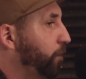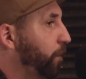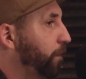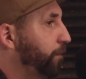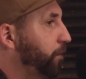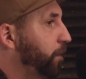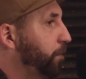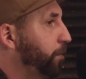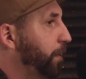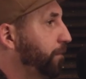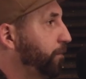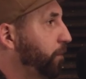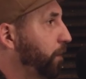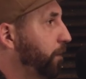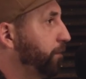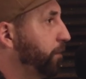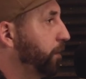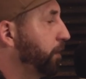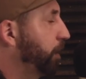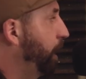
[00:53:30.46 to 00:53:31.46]
a four foot by
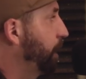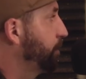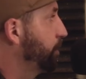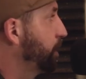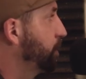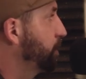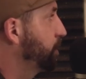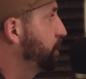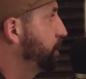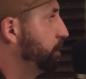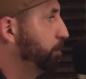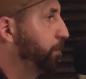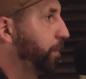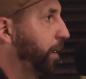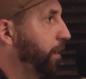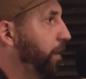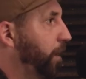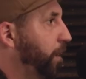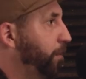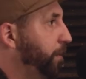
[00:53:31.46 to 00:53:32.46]
four foot canvas. And you
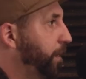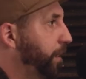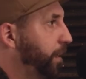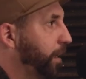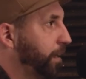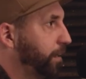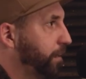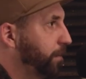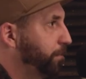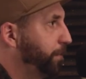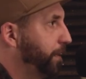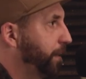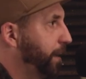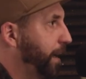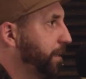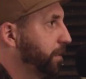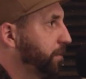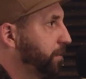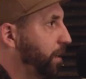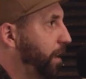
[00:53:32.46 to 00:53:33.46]
bring it home and you cut the
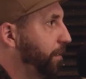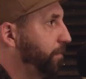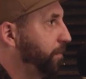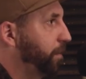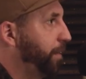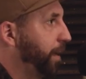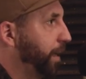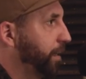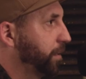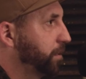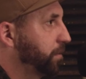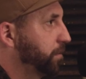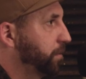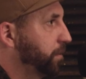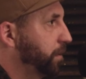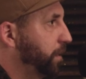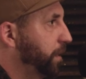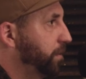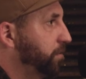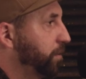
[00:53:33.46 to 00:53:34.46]
bit ends off, and you make
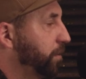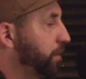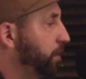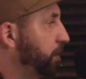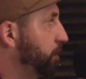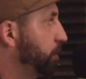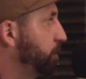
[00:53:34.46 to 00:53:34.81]
it easier to